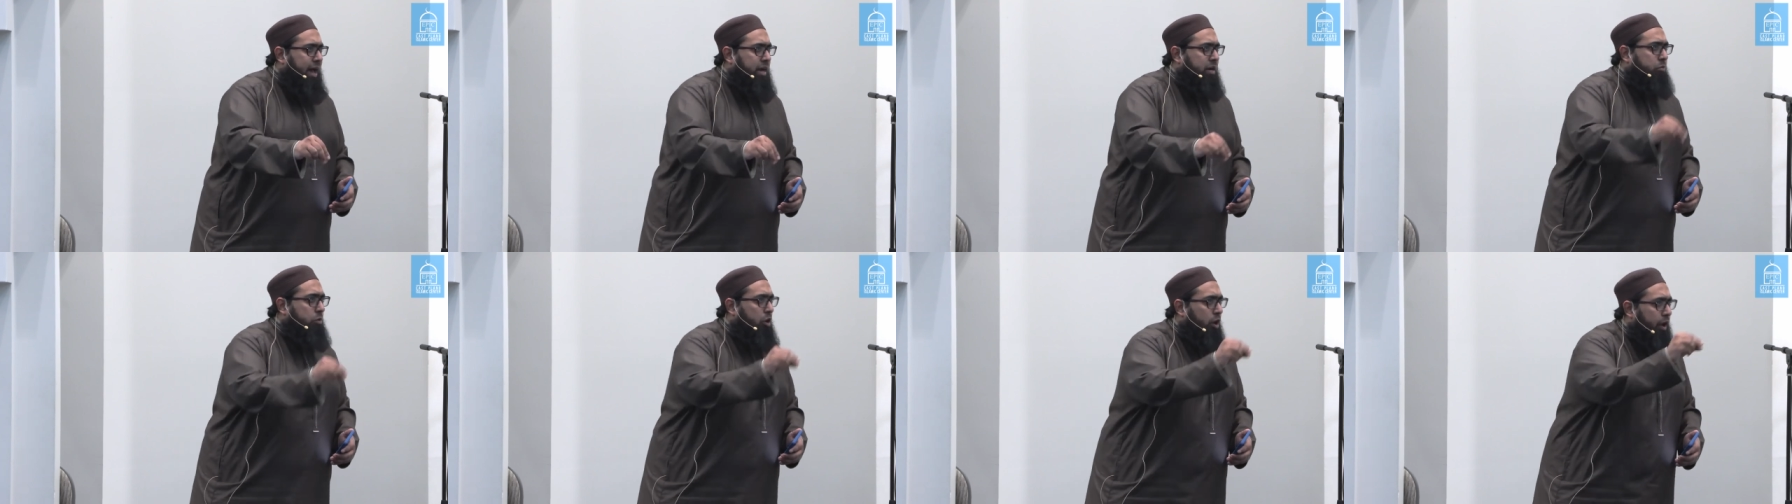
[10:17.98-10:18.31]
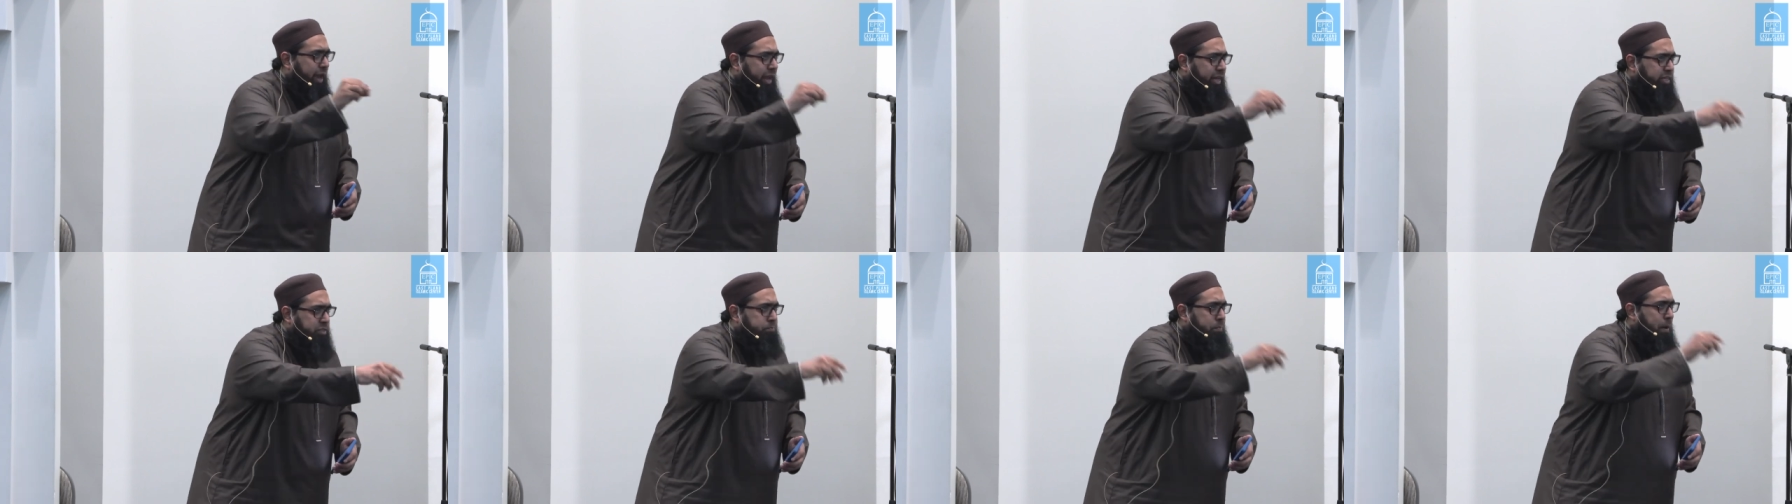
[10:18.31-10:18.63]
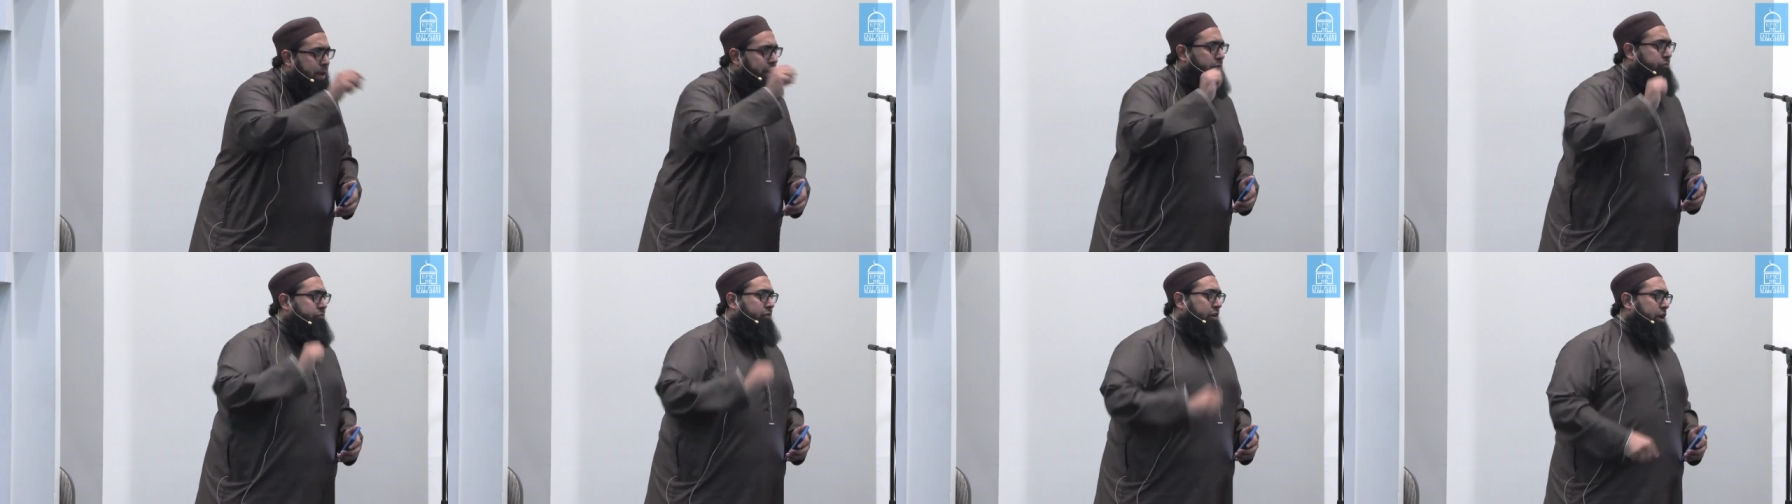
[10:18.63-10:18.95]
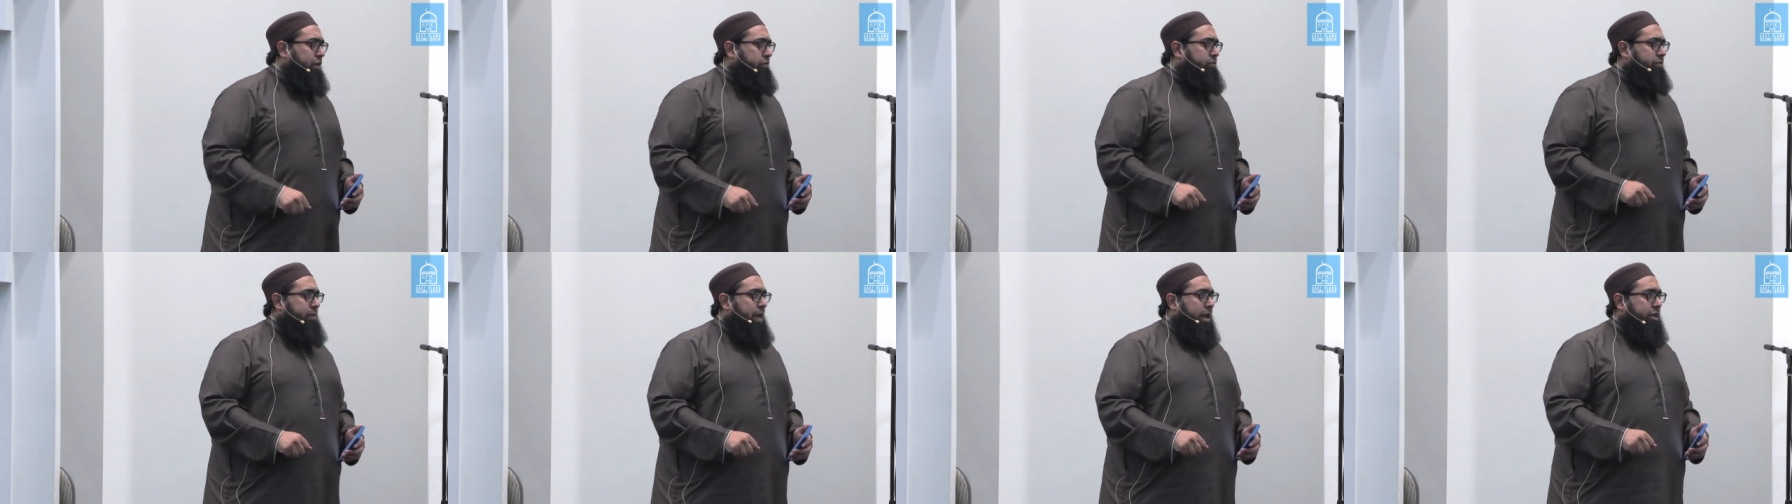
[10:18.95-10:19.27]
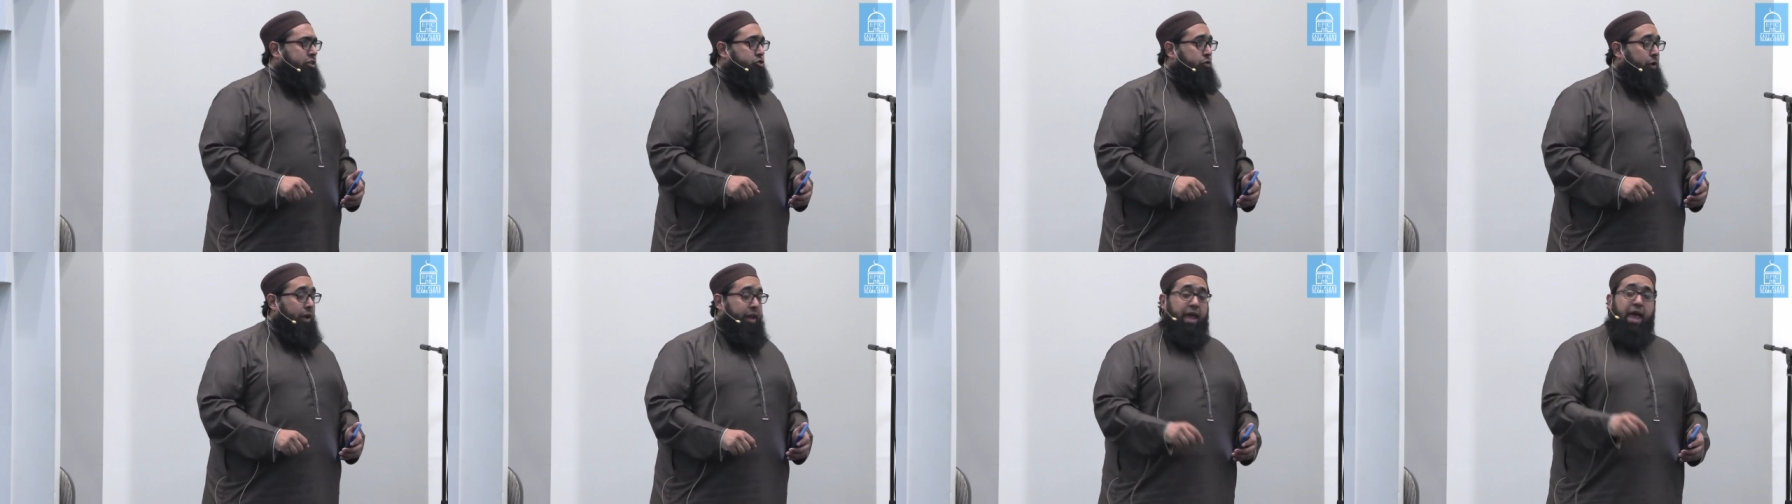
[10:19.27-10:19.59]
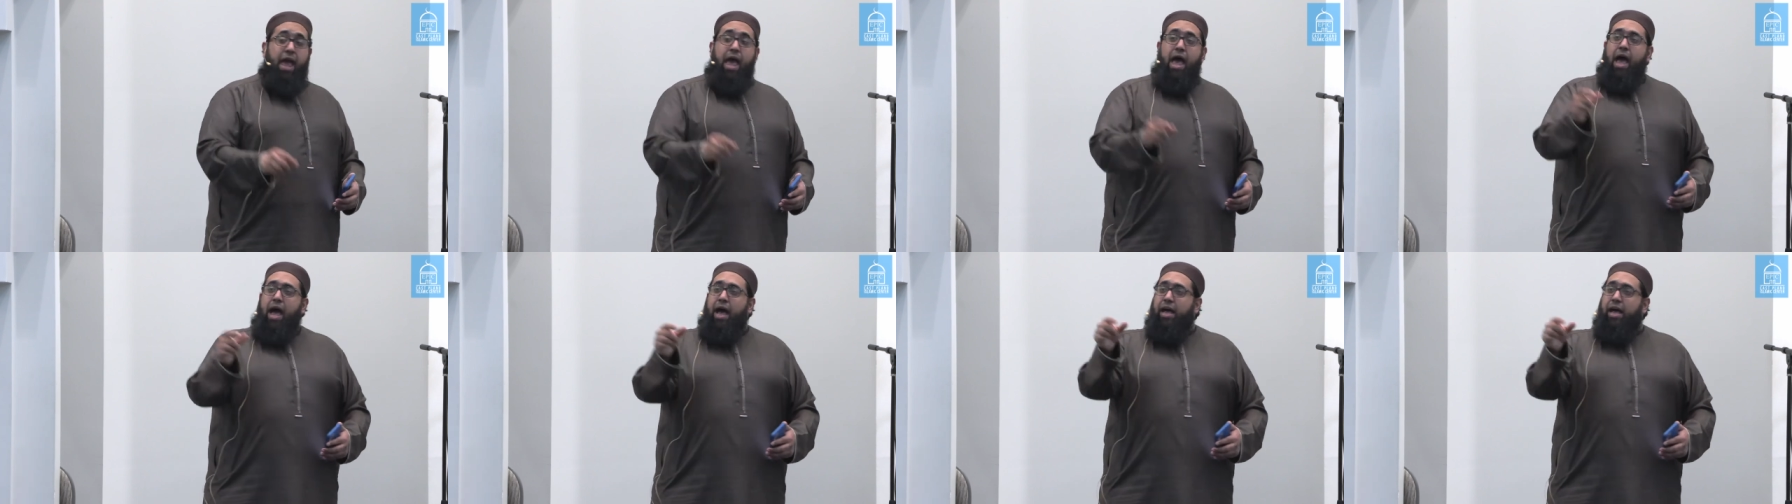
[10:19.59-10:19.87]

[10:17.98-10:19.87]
animal is benefiting from that tree.